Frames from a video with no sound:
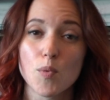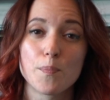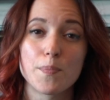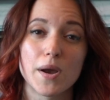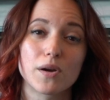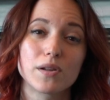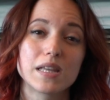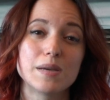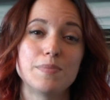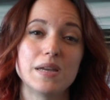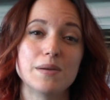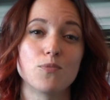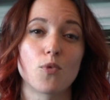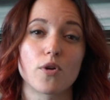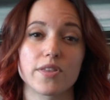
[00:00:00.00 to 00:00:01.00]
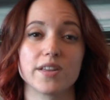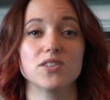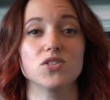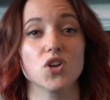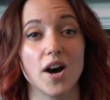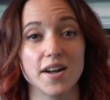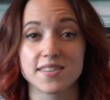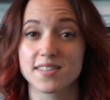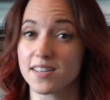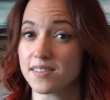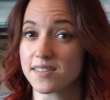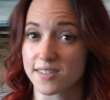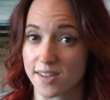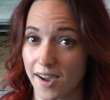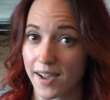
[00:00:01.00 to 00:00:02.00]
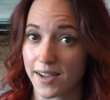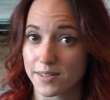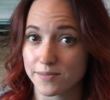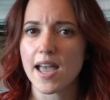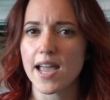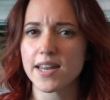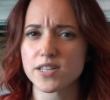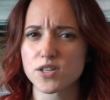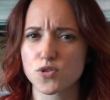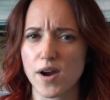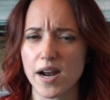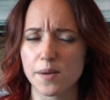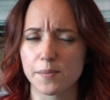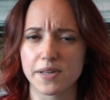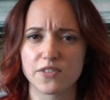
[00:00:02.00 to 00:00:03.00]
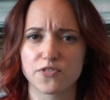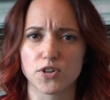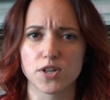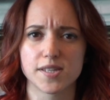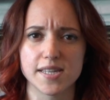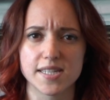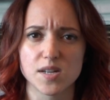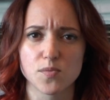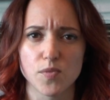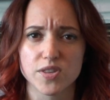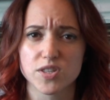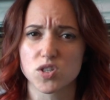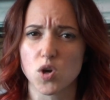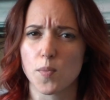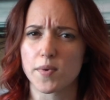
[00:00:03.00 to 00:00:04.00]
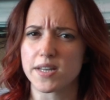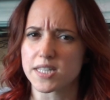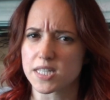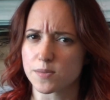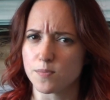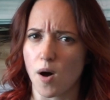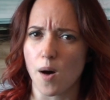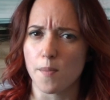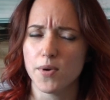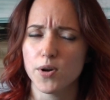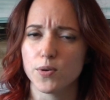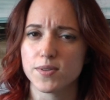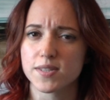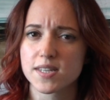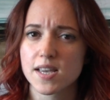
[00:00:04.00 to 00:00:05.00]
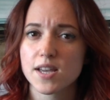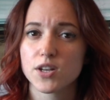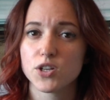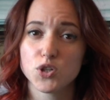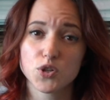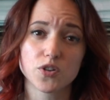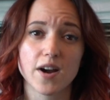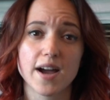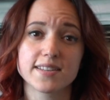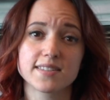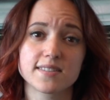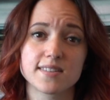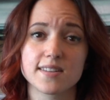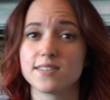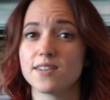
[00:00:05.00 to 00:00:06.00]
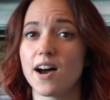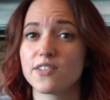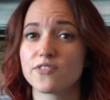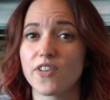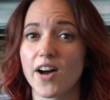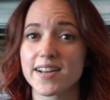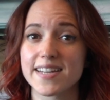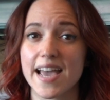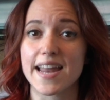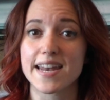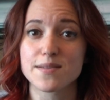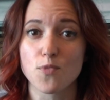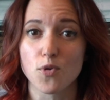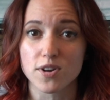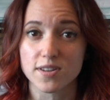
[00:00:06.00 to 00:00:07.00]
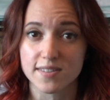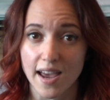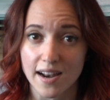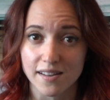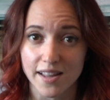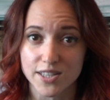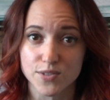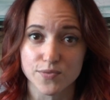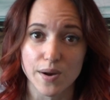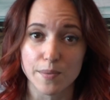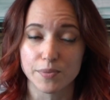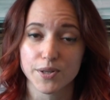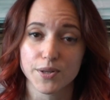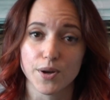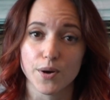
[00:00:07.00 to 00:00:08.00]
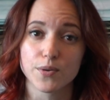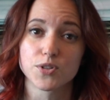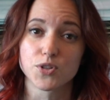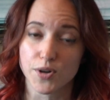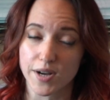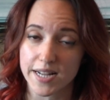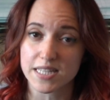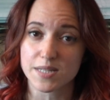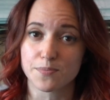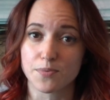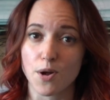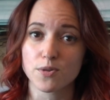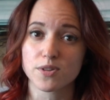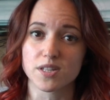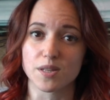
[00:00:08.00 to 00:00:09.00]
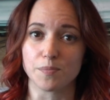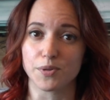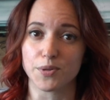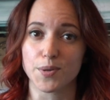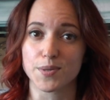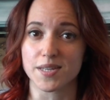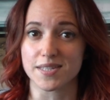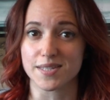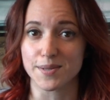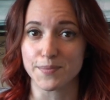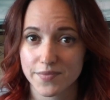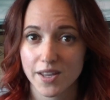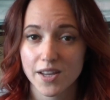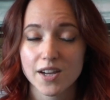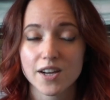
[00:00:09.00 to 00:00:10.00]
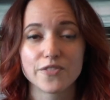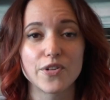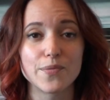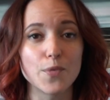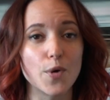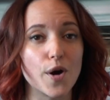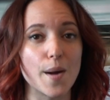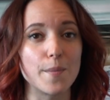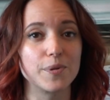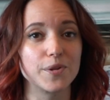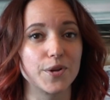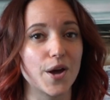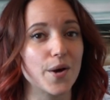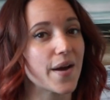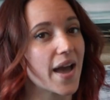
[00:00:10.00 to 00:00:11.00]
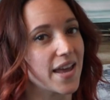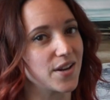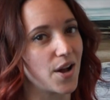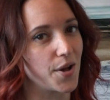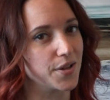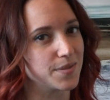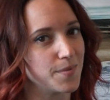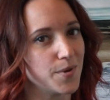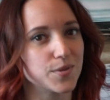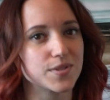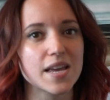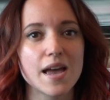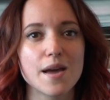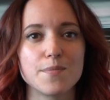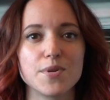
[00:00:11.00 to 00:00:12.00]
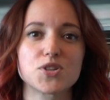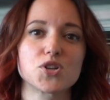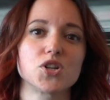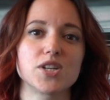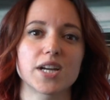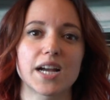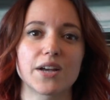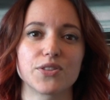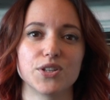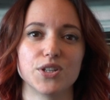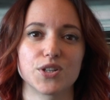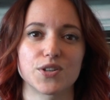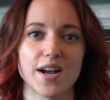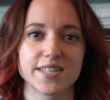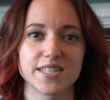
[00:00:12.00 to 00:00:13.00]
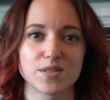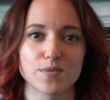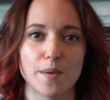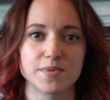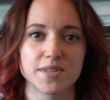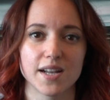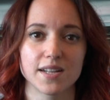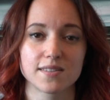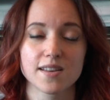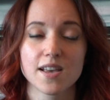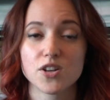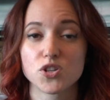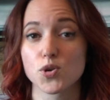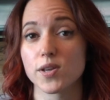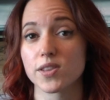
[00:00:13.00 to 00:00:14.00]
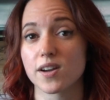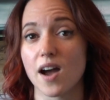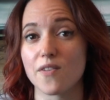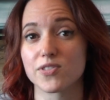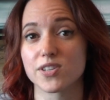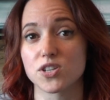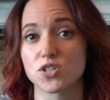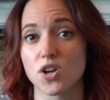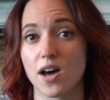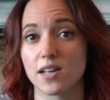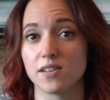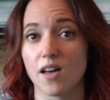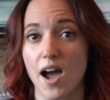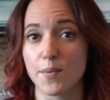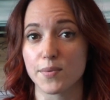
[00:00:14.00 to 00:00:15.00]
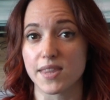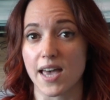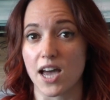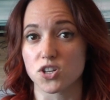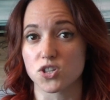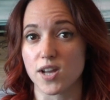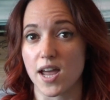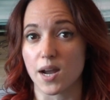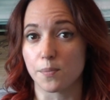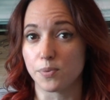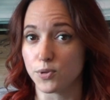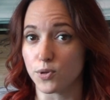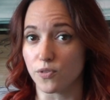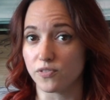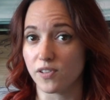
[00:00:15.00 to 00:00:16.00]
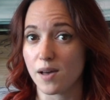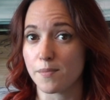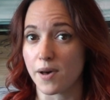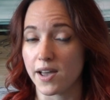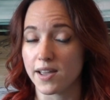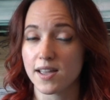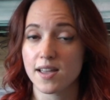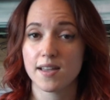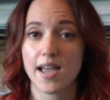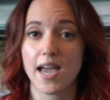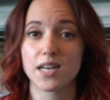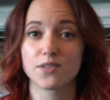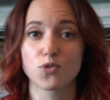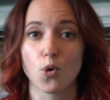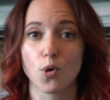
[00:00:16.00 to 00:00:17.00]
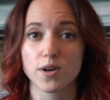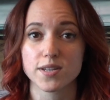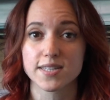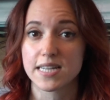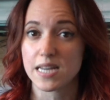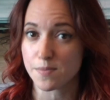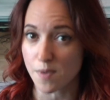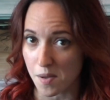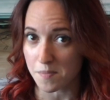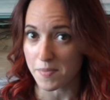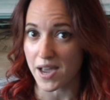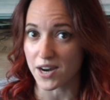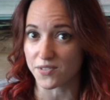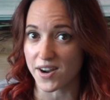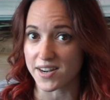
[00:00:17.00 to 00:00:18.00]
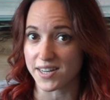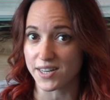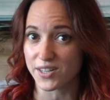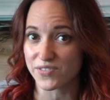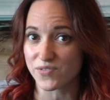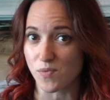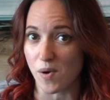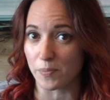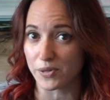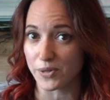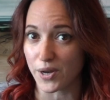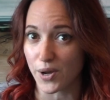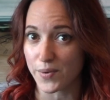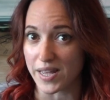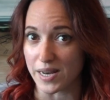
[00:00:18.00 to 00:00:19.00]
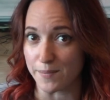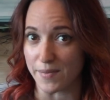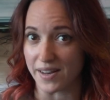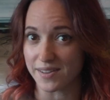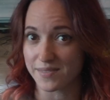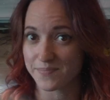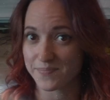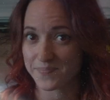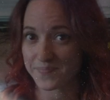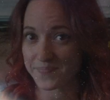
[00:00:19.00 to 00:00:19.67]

will barely be more than dots in the sky. And incredibly, for a system with so many small moons, New Horizons did not find any more satellites around Pluto during its approach to the Pluto system. For more on Pluto and all its moons, be sure to check out the New Horizons websites, join the conversation online with the hashtag PlutoFlyby, and of course, keep coming back right here for more Pluto in a minute.